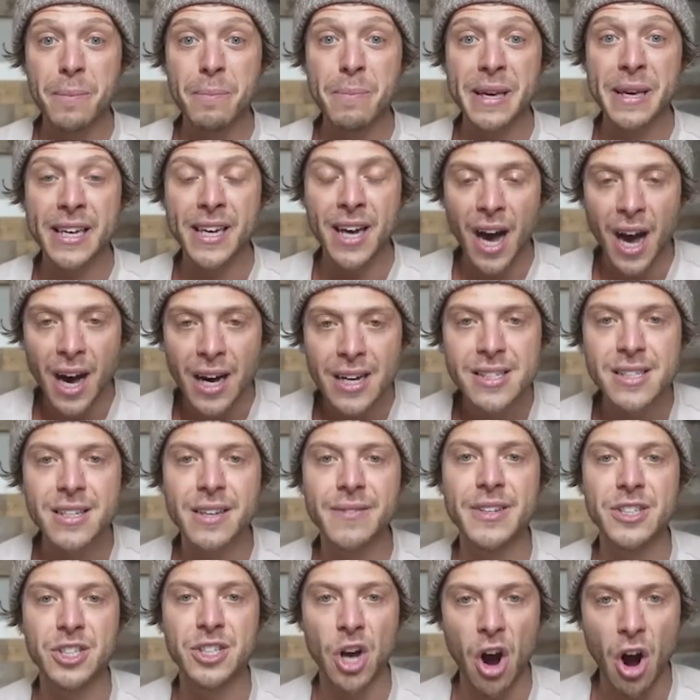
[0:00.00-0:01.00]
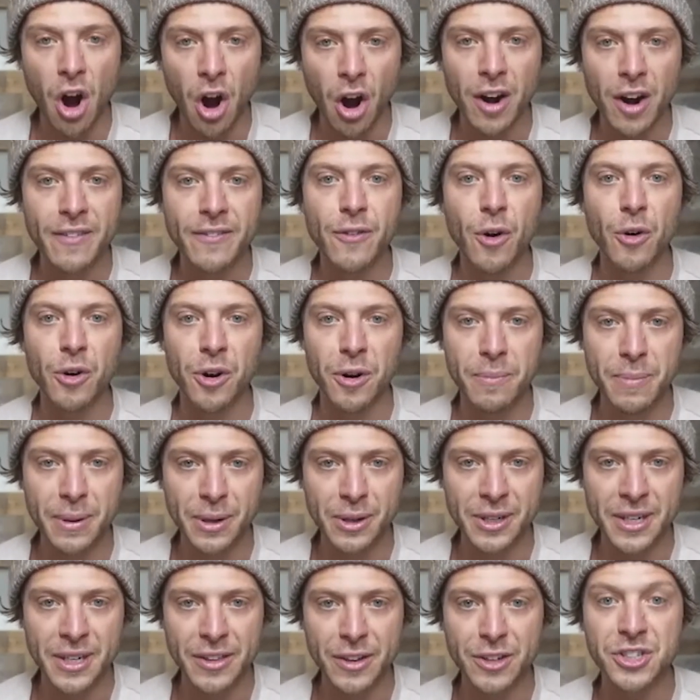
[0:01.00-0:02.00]
because of his heart and
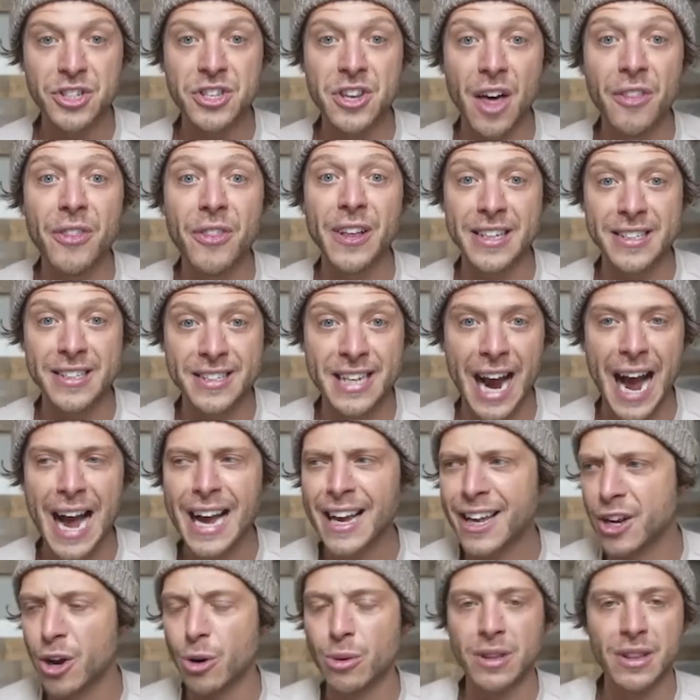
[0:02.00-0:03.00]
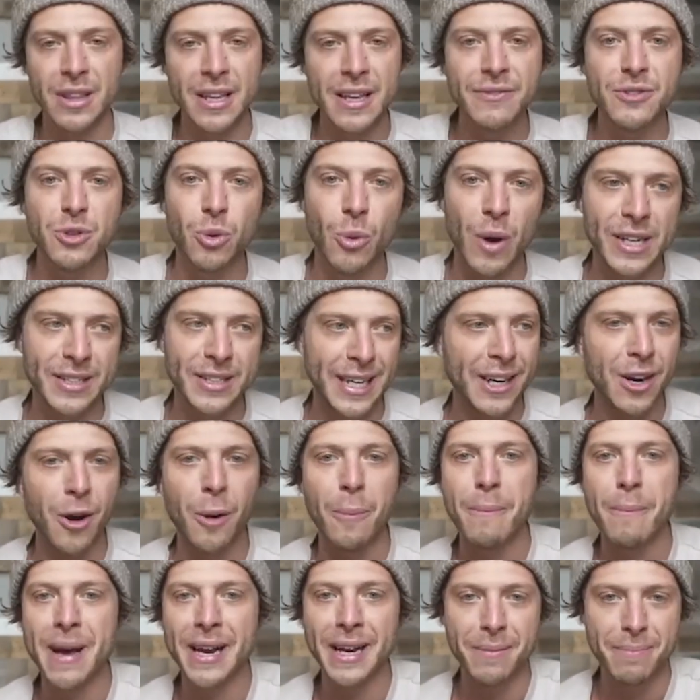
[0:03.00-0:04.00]
vulnerability. There's nothing, I can go lift weights, I can
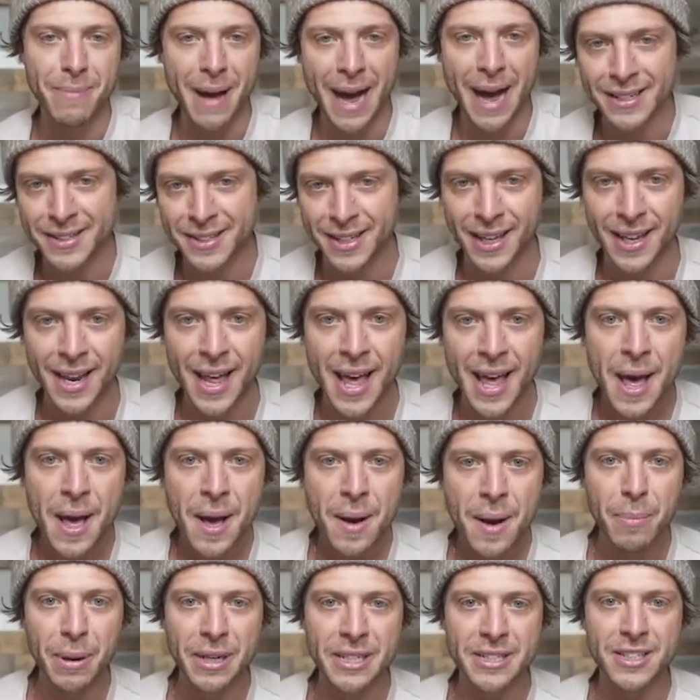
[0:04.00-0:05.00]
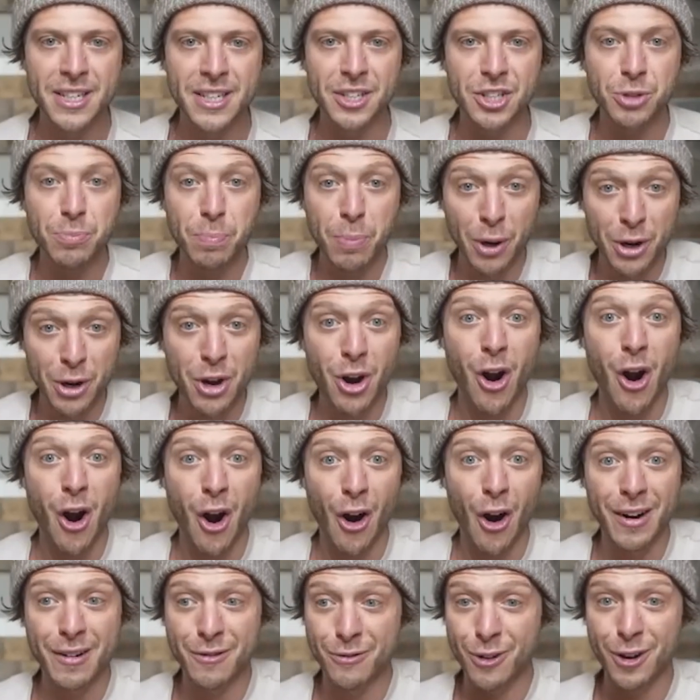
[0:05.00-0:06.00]
go make a basket, but to put your
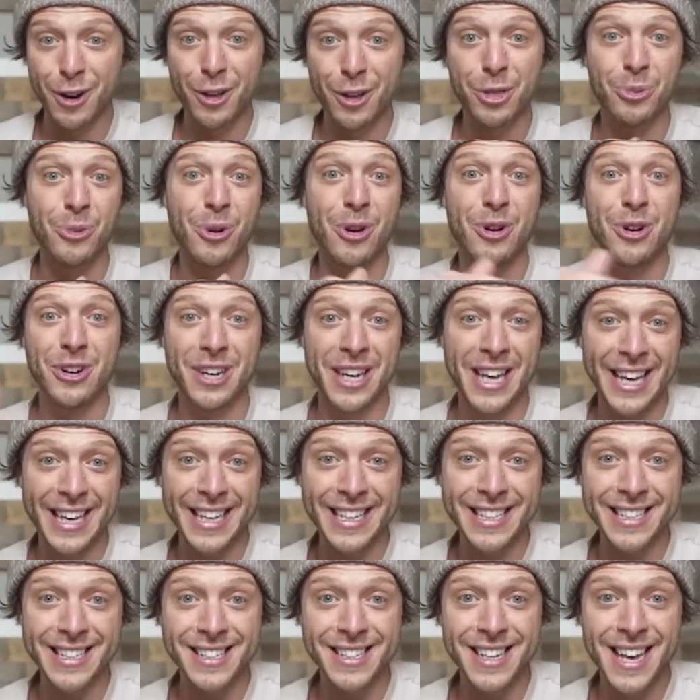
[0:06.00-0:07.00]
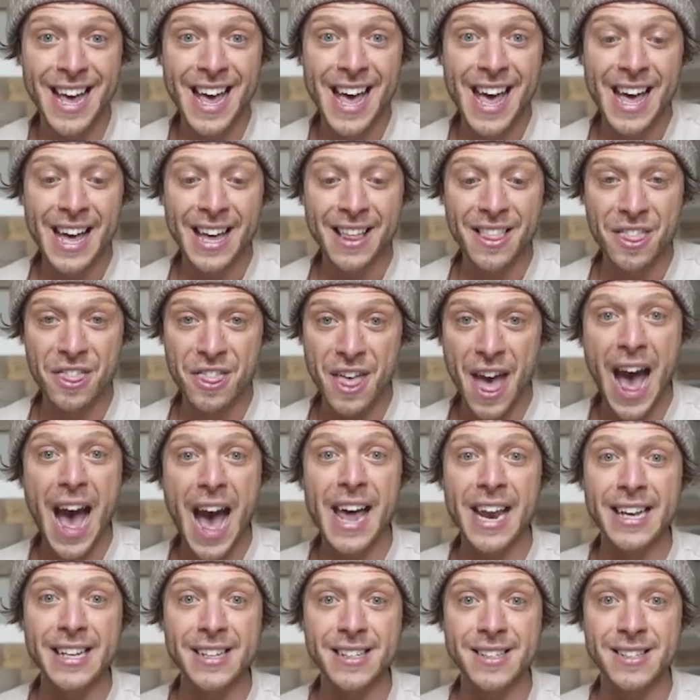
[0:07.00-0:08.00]
heart in front of 300 kids
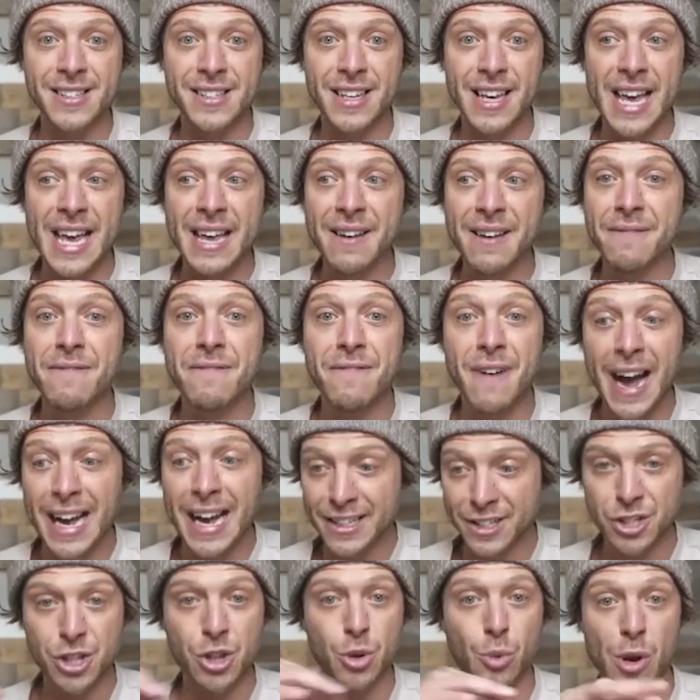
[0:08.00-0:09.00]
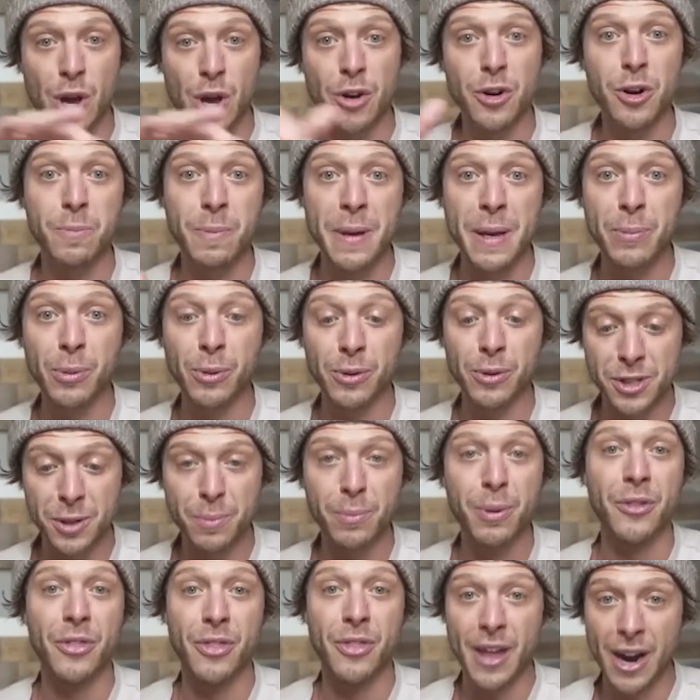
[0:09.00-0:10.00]
that is invites 300 people
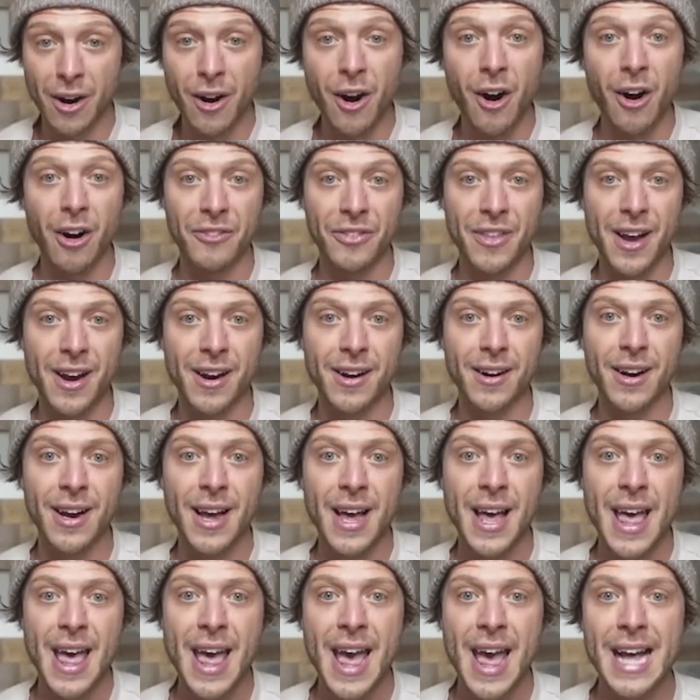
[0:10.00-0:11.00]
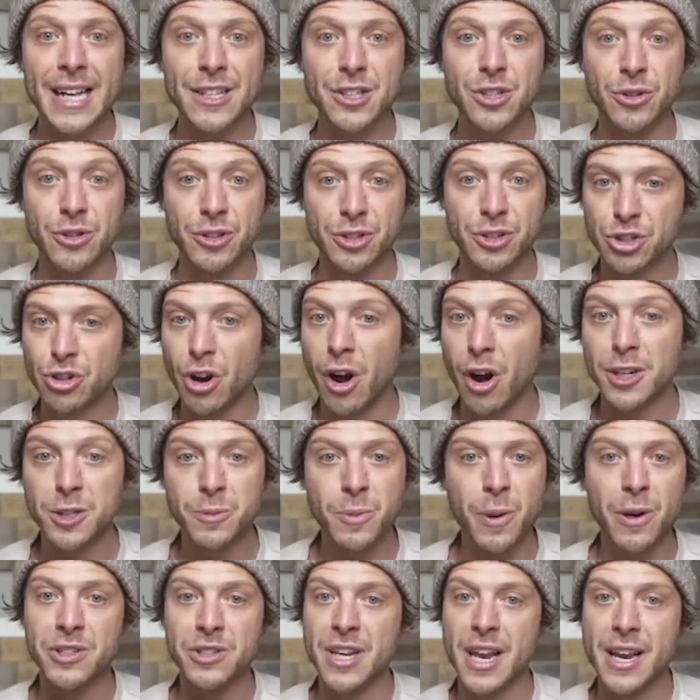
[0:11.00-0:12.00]
to put their heart there. Mm-hmm. And so the
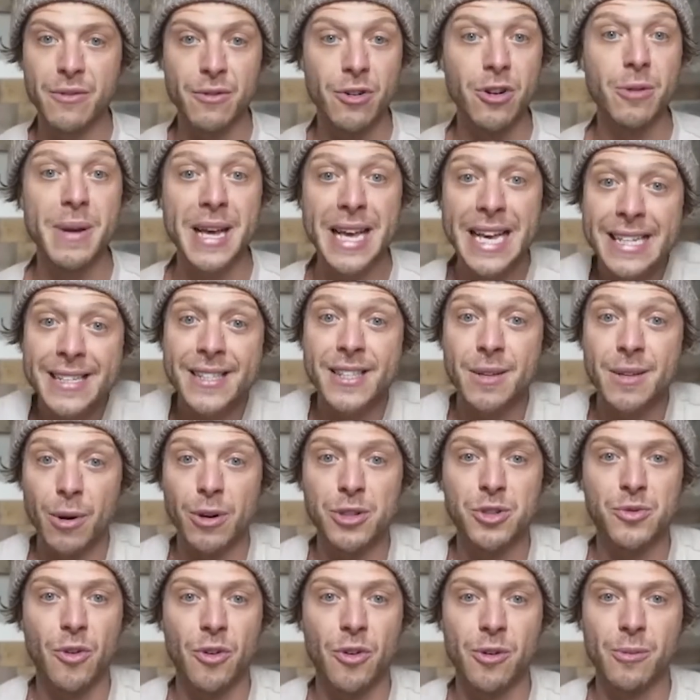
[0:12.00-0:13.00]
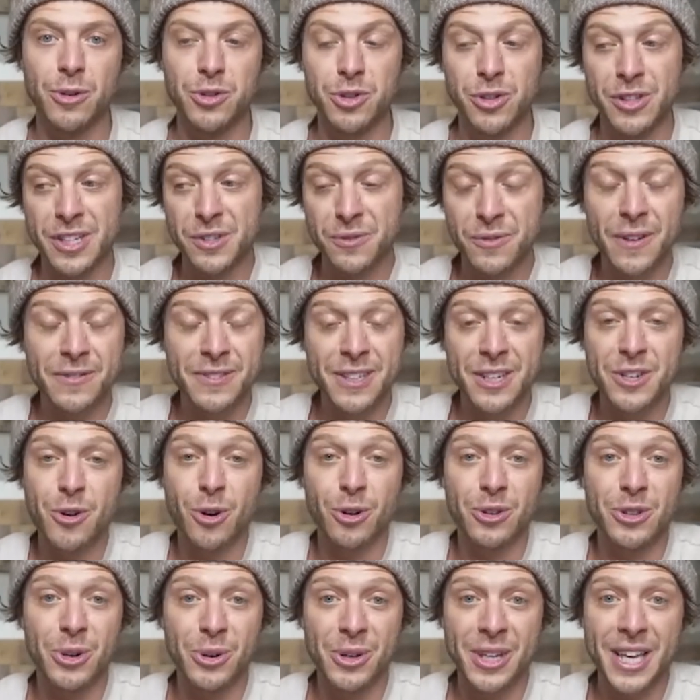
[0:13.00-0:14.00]
strongest person in any room is the most vulnerable. So this 15
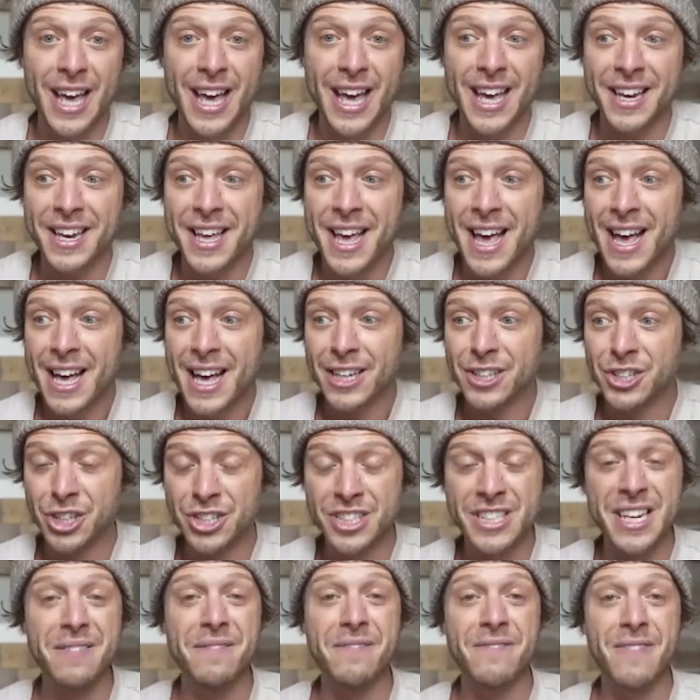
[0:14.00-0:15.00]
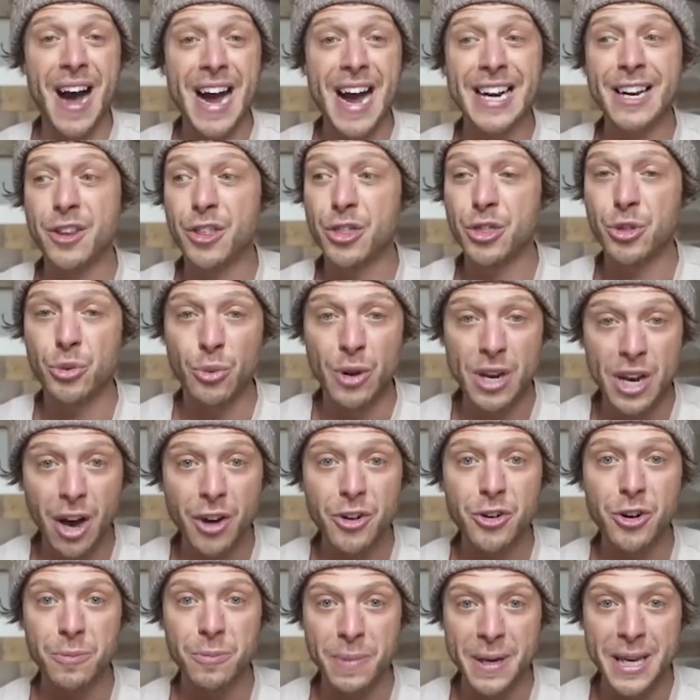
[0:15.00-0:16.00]
year old little kid just invited
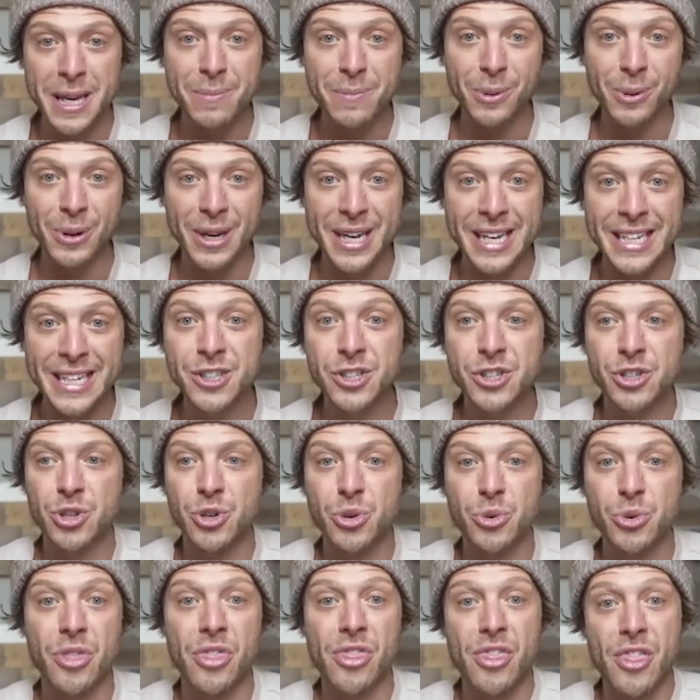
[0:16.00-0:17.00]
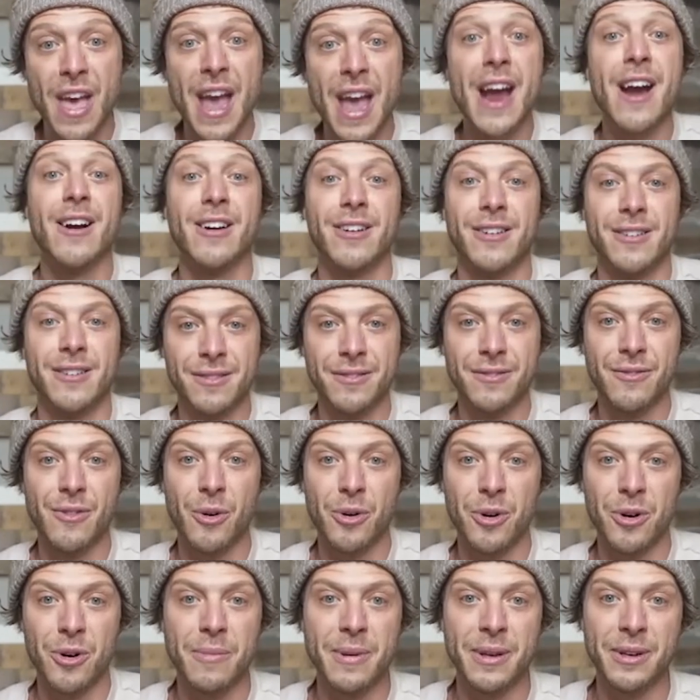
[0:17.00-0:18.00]
300 people into their
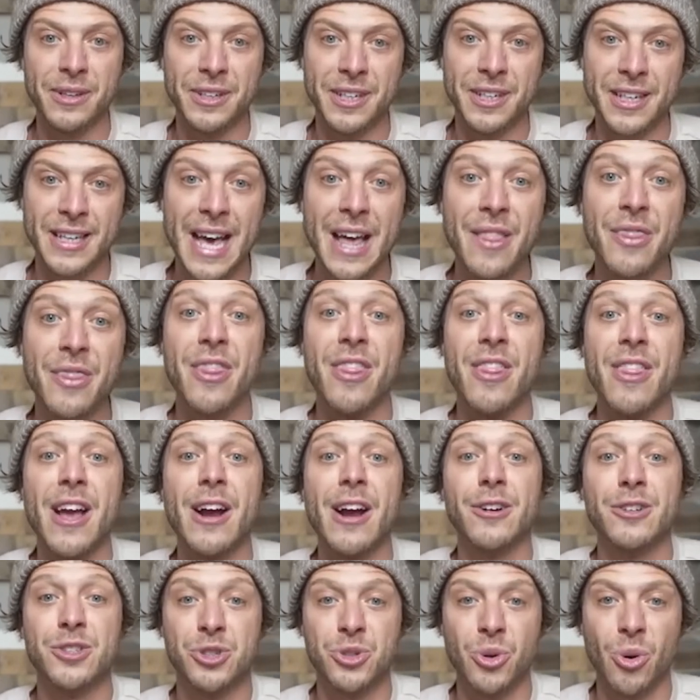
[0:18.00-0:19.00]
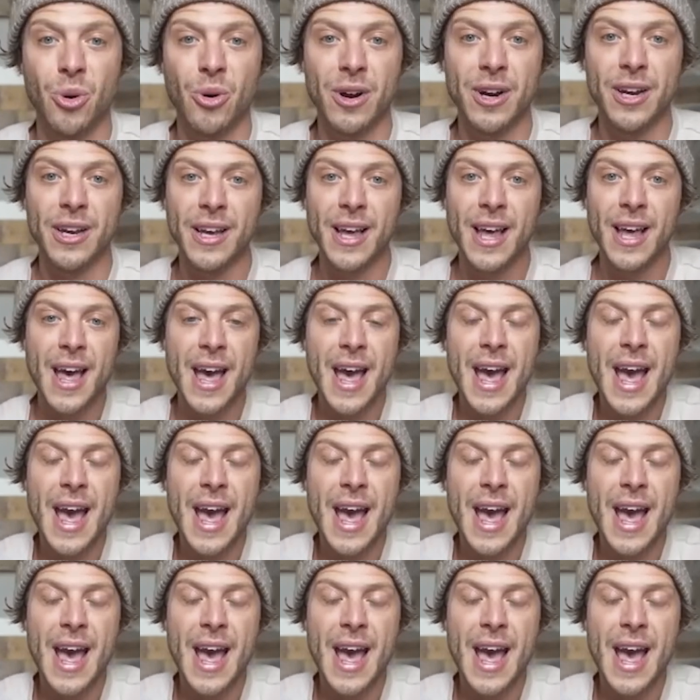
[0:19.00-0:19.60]
vulnerability and their story.